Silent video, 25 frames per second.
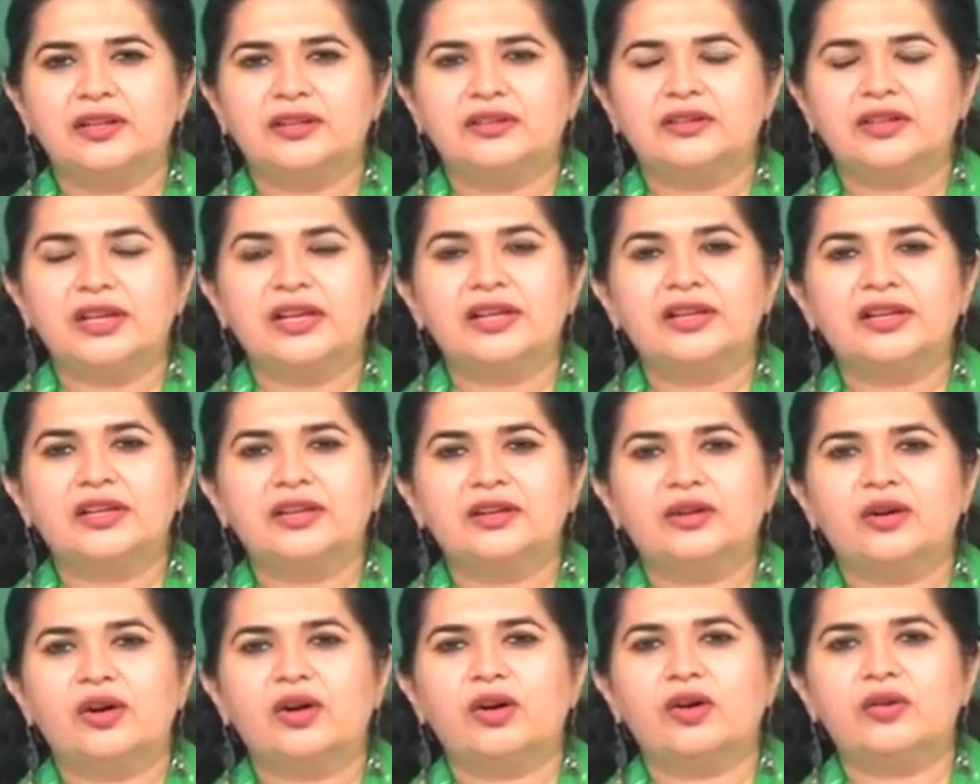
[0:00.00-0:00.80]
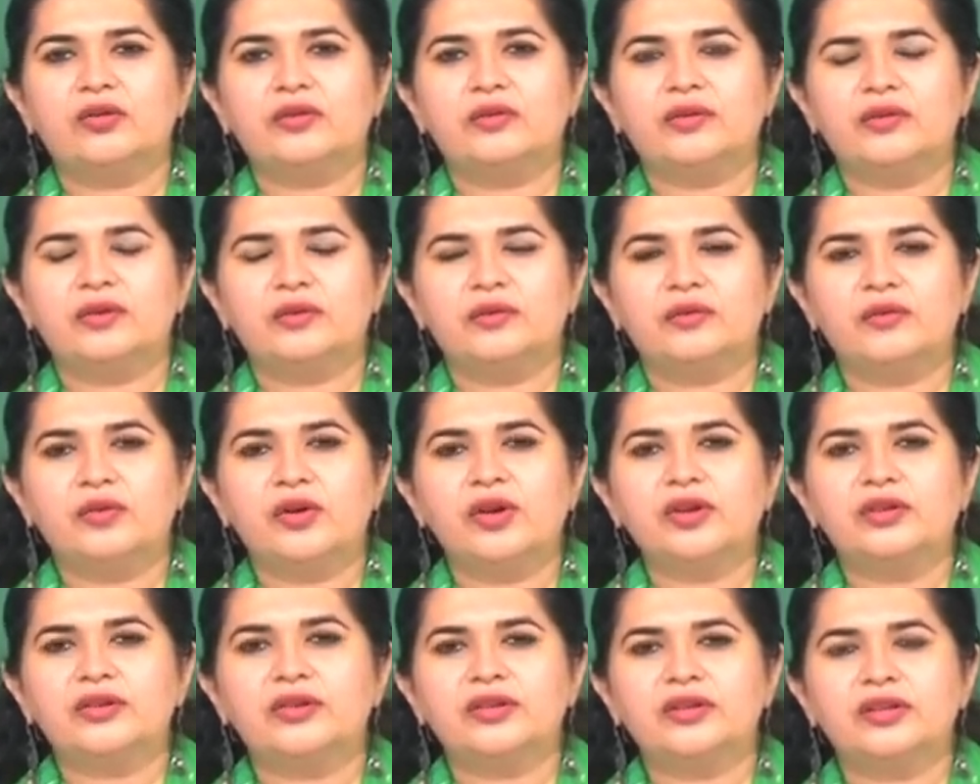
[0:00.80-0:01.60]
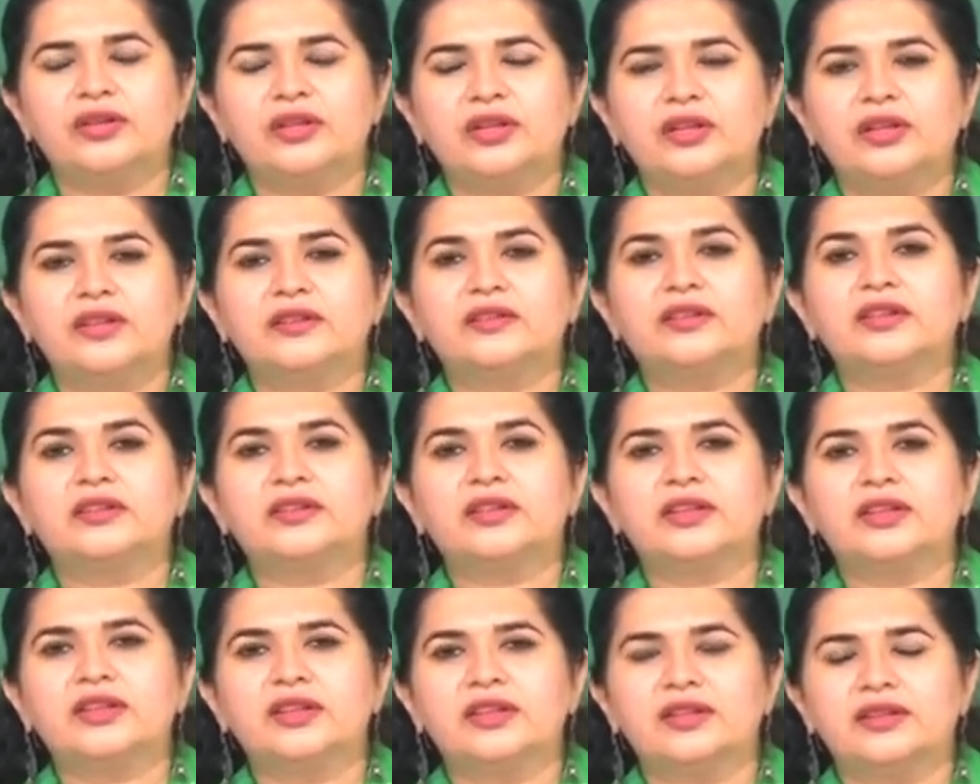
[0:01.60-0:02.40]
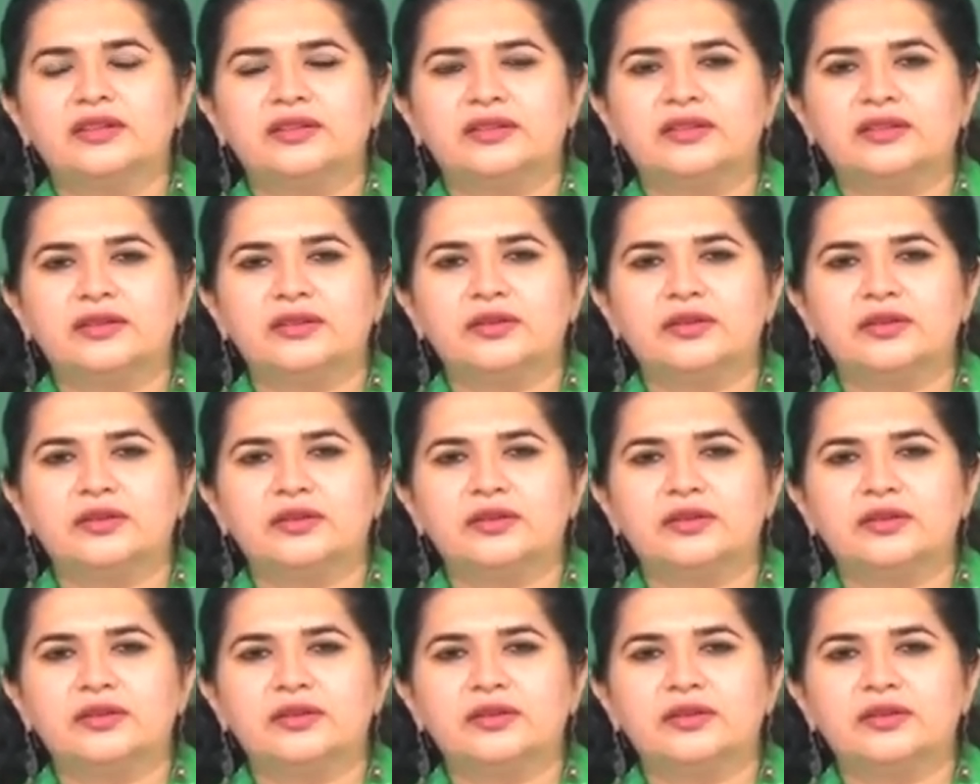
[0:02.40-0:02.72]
telling of what city is.